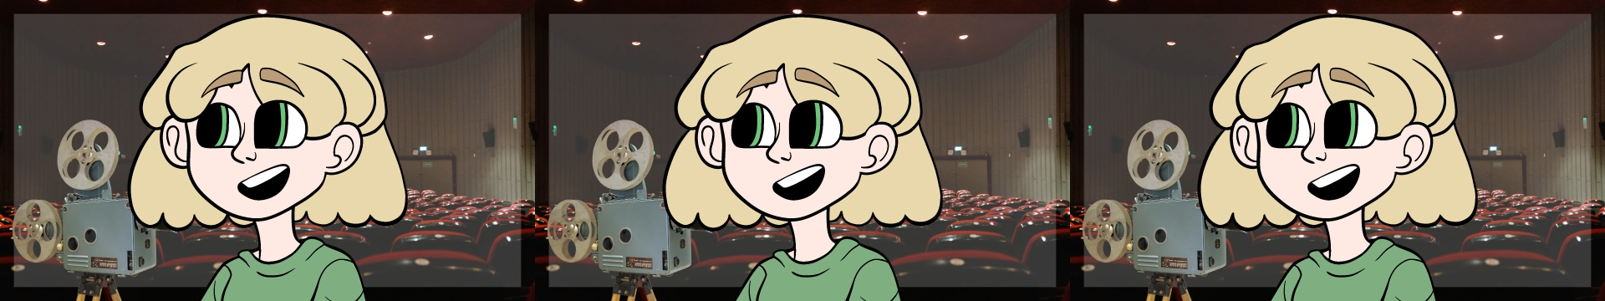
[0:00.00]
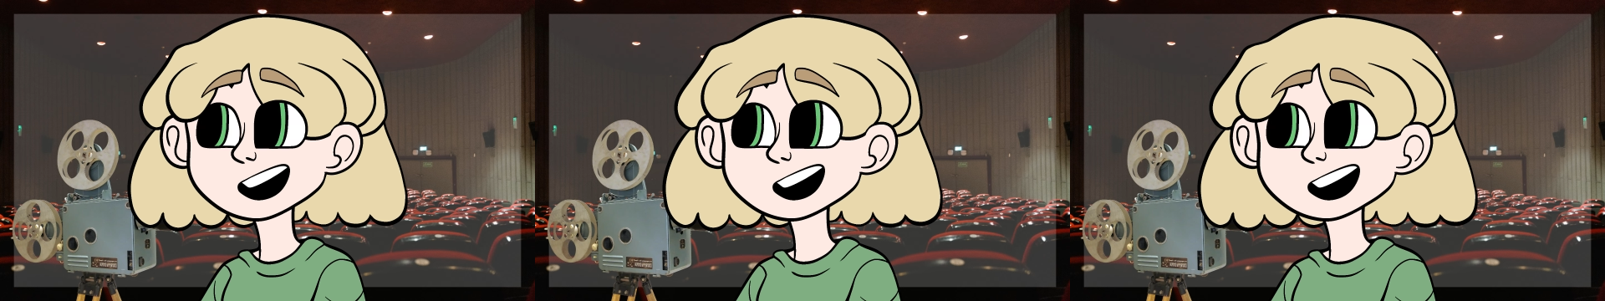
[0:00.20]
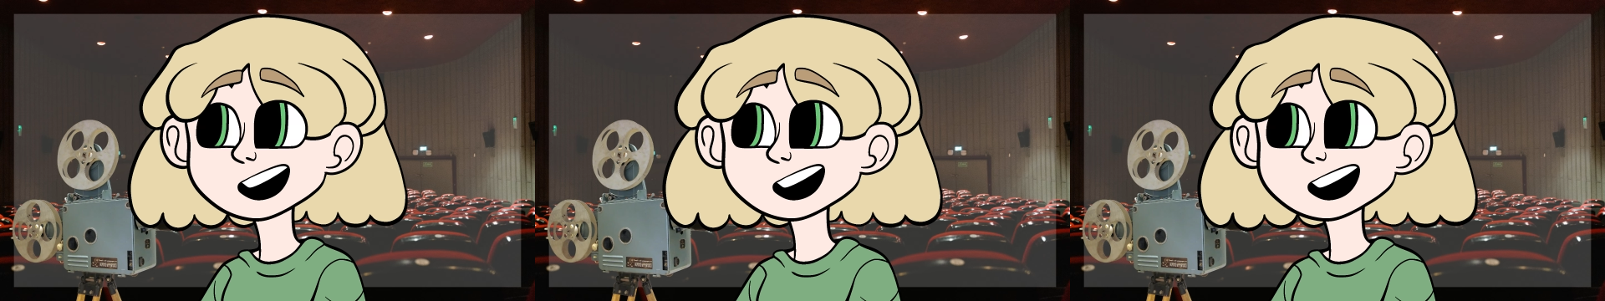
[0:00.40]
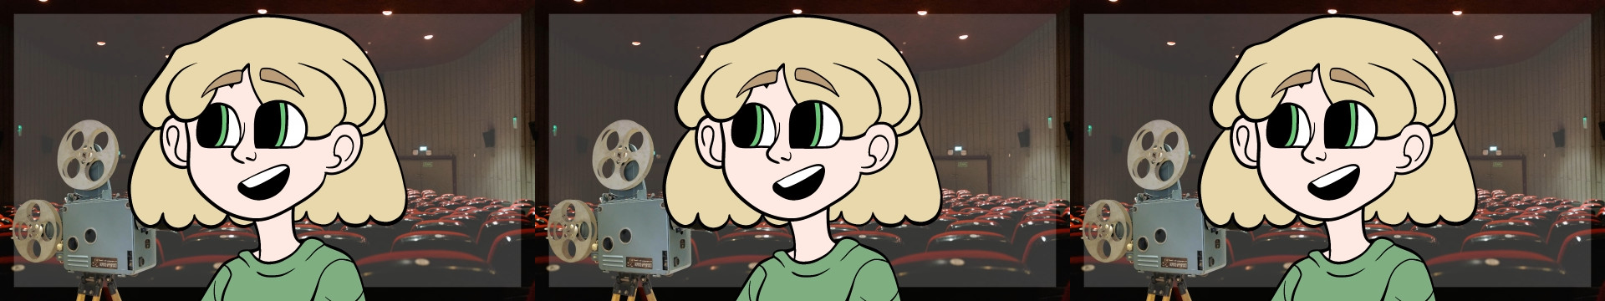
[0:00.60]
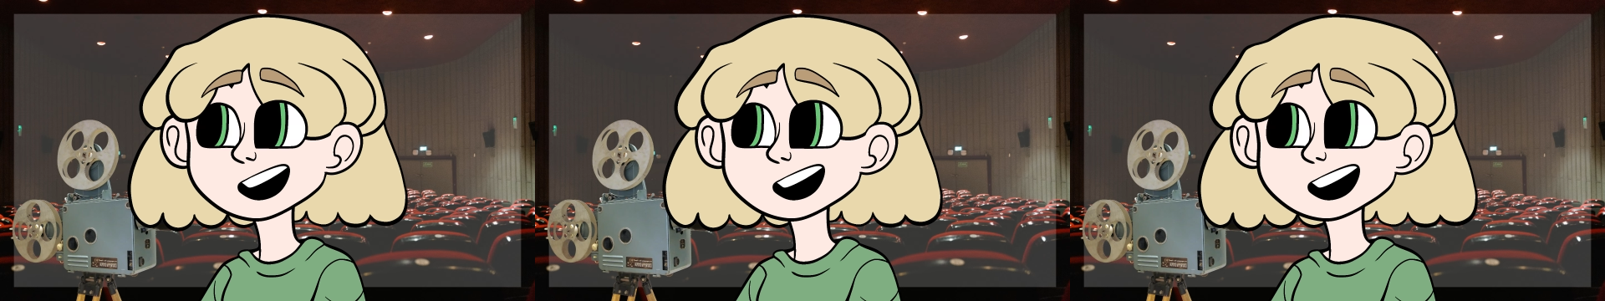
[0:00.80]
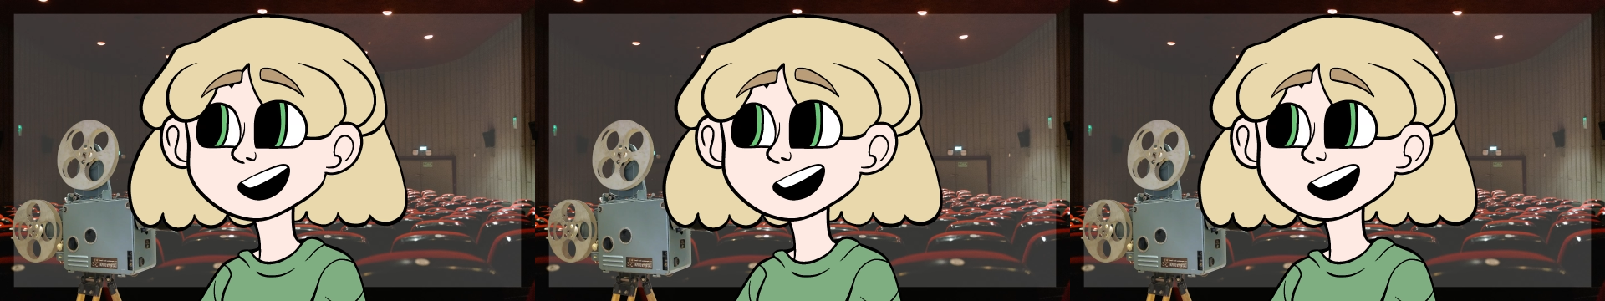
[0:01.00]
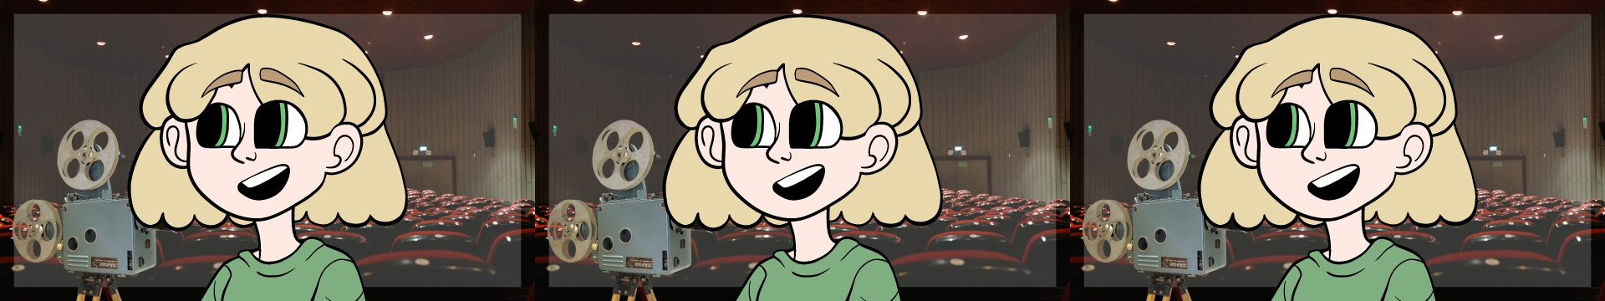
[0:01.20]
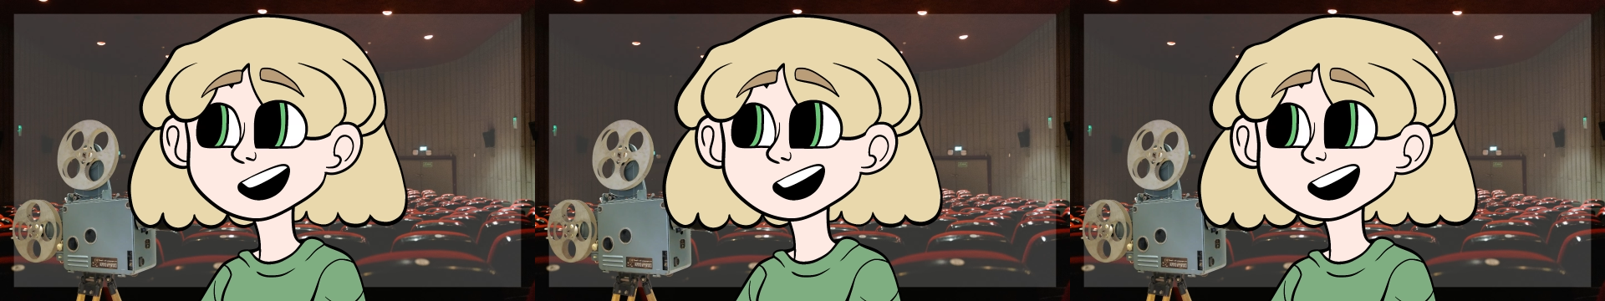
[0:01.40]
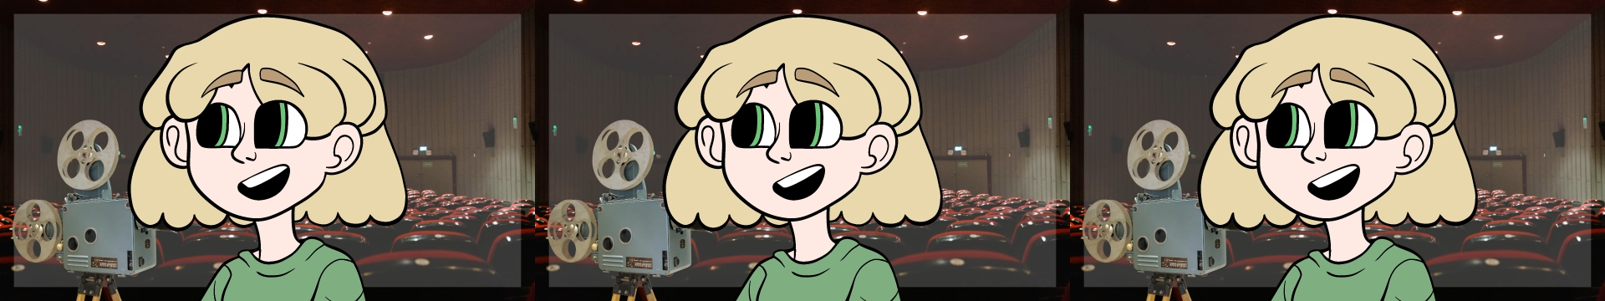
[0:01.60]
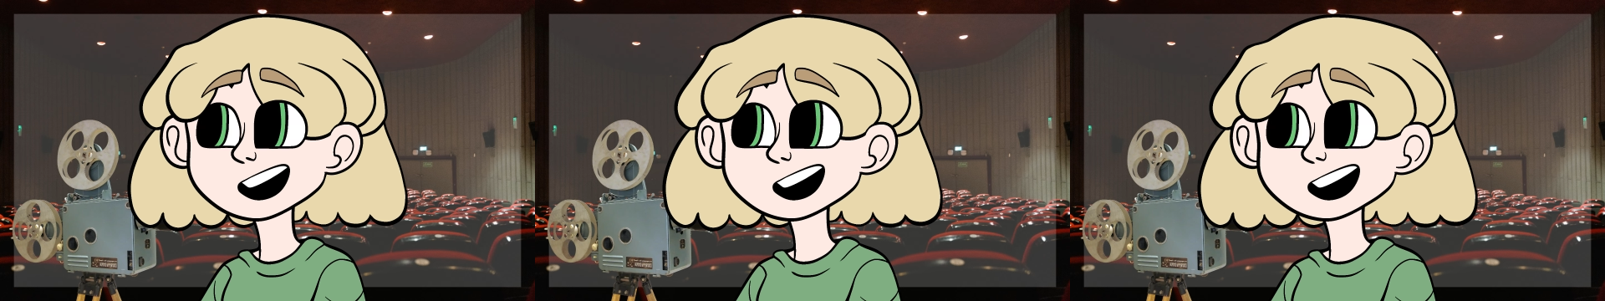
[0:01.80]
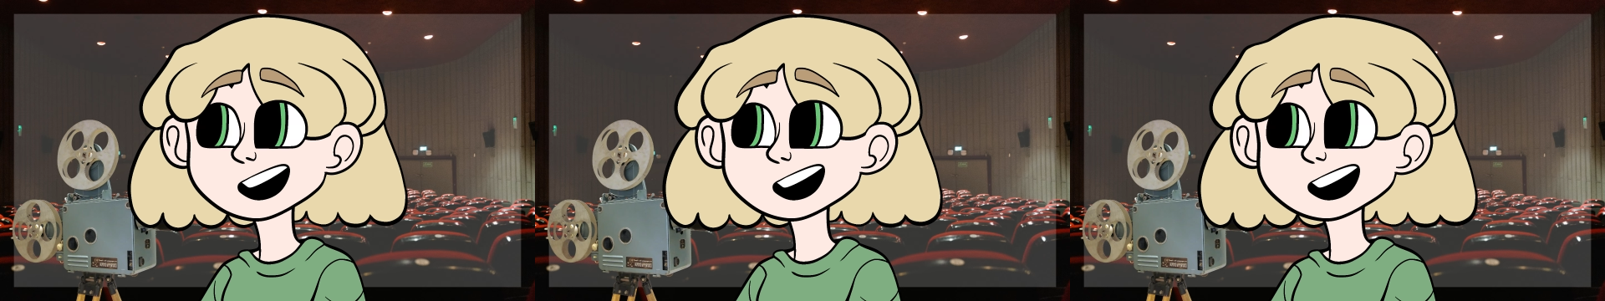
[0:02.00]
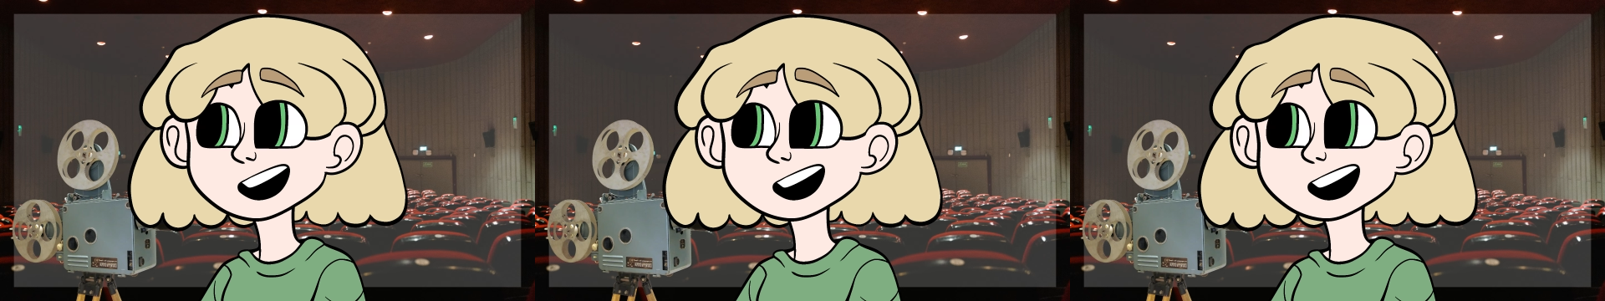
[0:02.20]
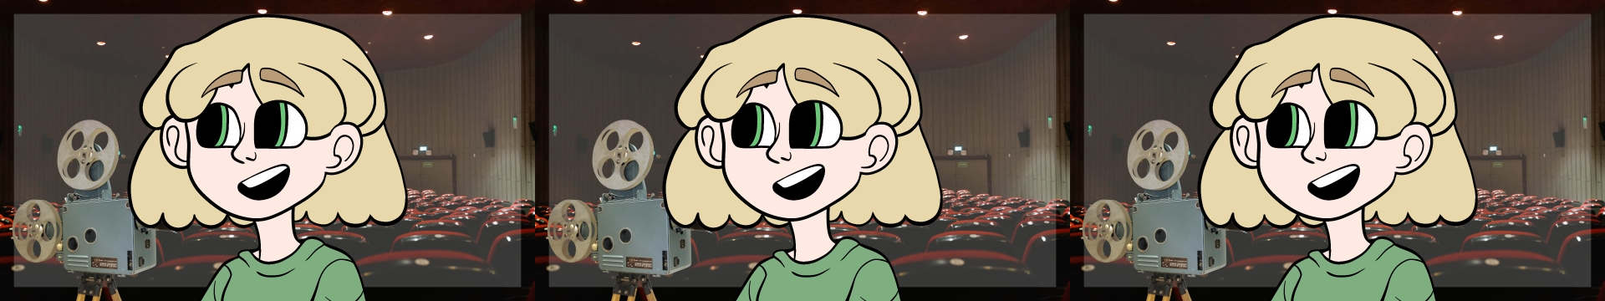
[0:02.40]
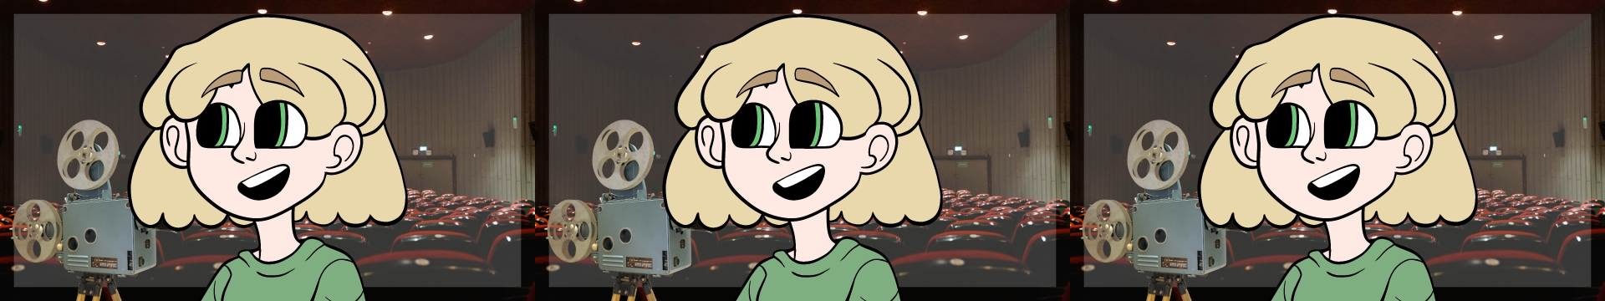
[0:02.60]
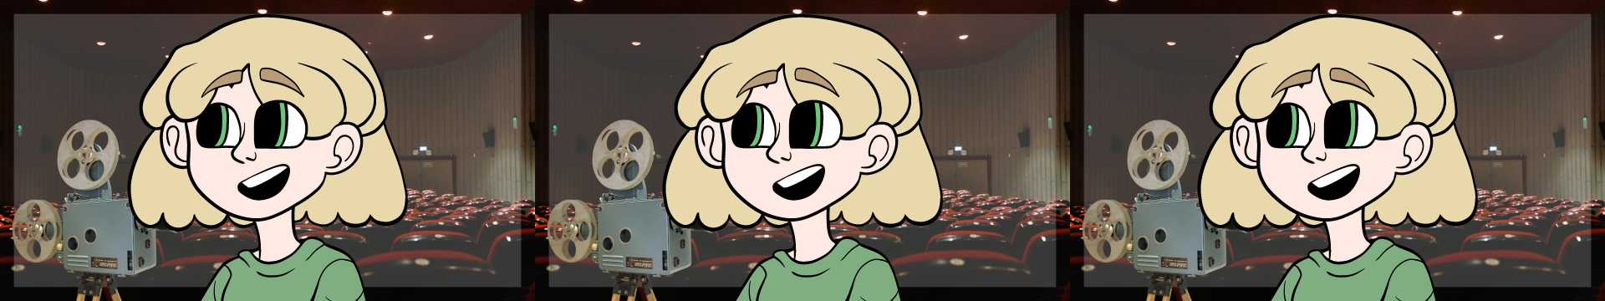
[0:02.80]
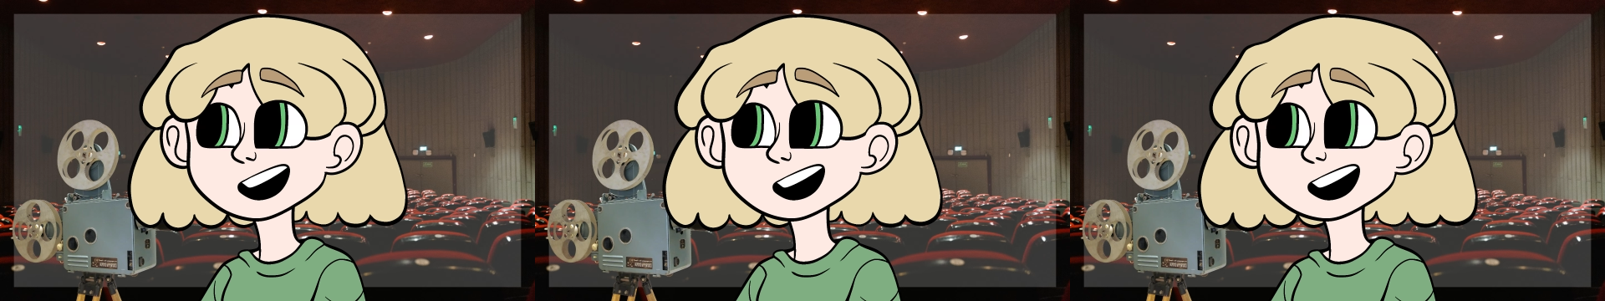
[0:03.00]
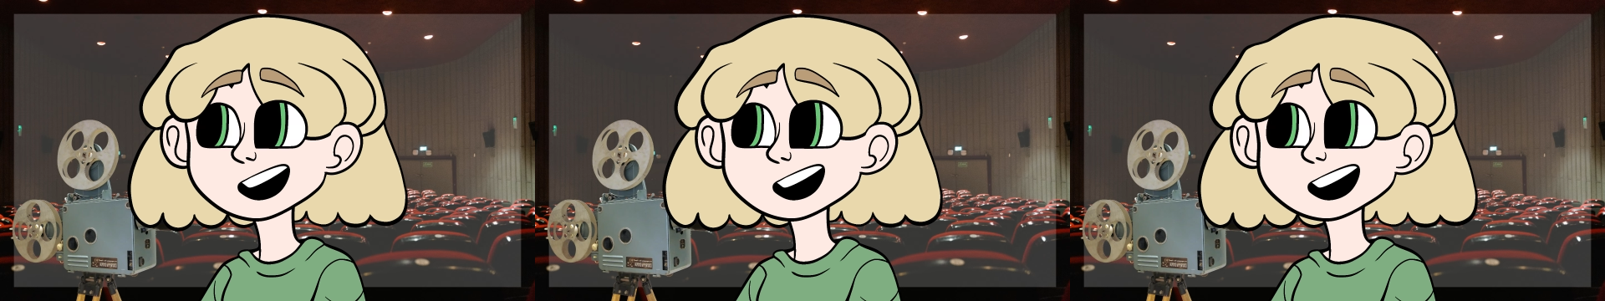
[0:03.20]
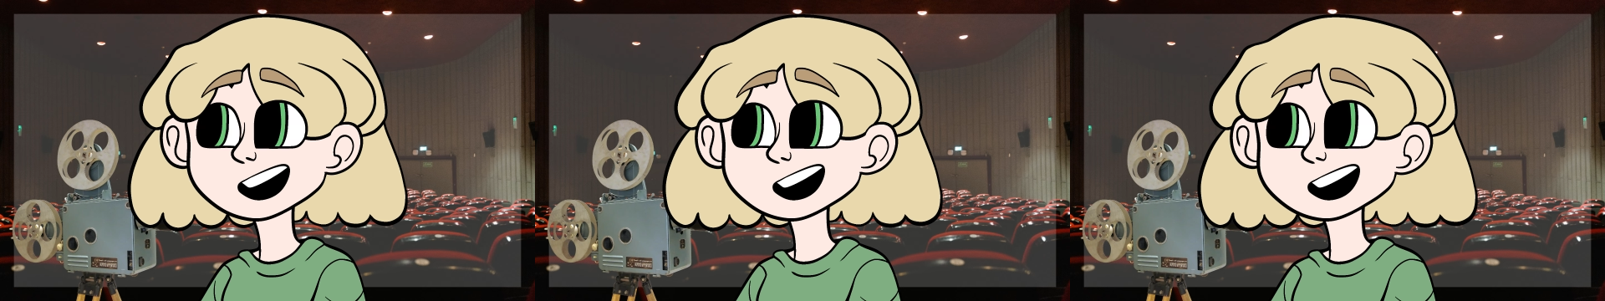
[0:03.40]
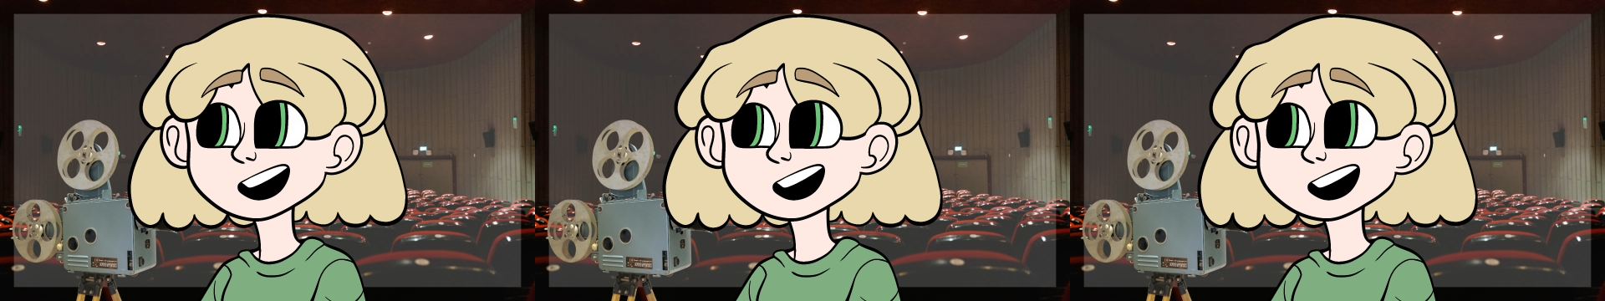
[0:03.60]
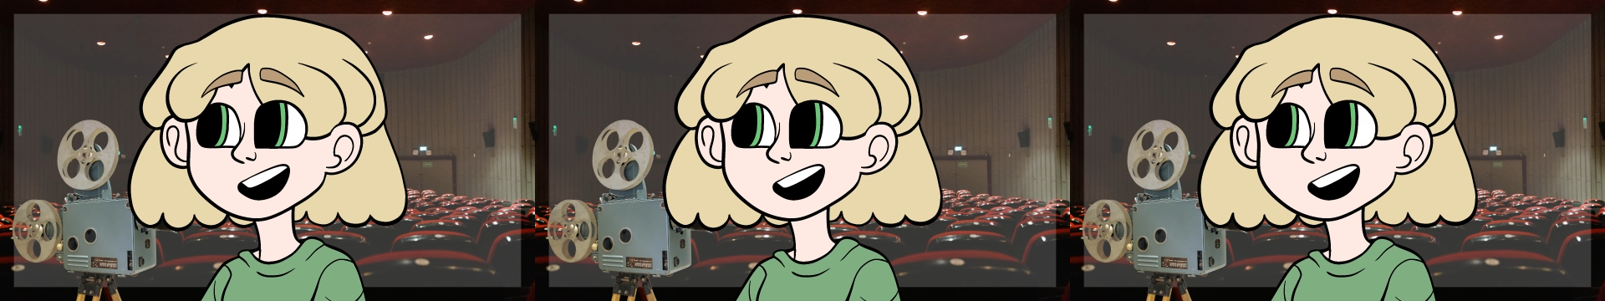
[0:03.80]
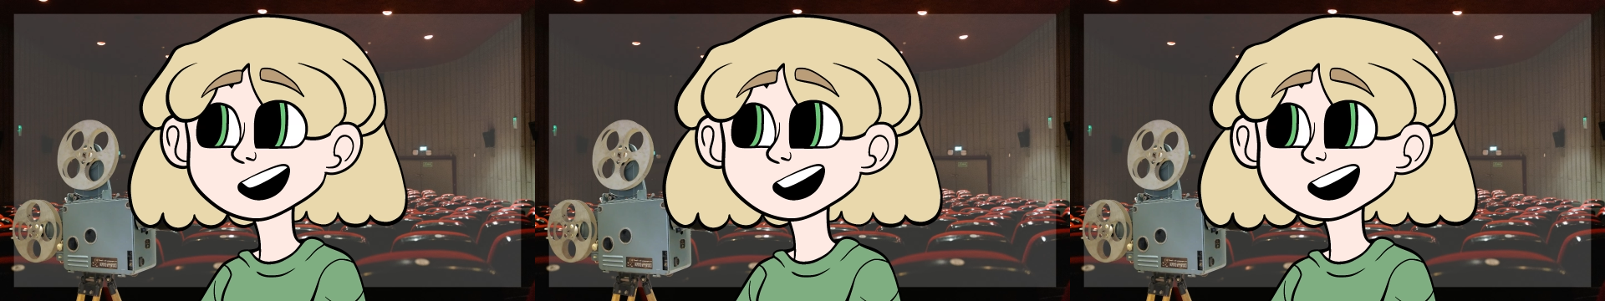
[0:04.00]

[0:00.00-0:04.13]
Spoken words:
(no speaker visible)